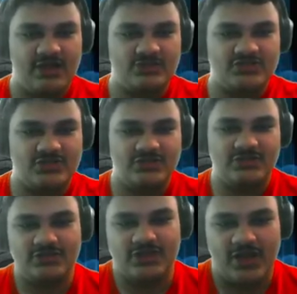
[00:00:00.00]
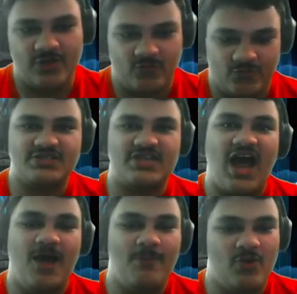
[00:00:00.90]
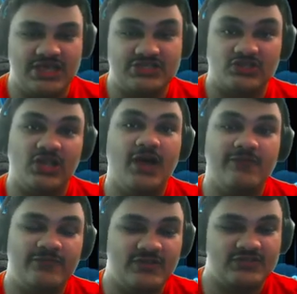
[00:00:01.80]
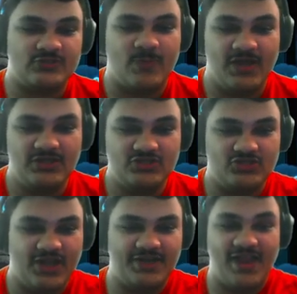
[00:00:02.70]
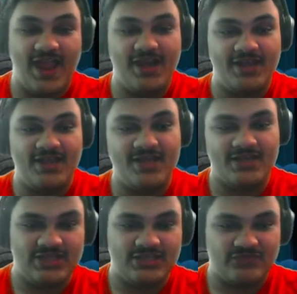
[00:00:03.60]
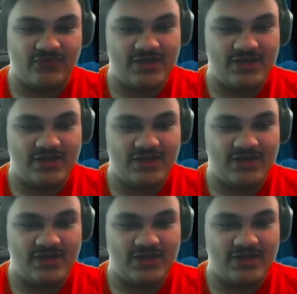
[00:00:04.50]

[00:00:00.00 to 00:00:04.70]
Nelson Lightroom. Because Amo is love in Spanish and NE stands for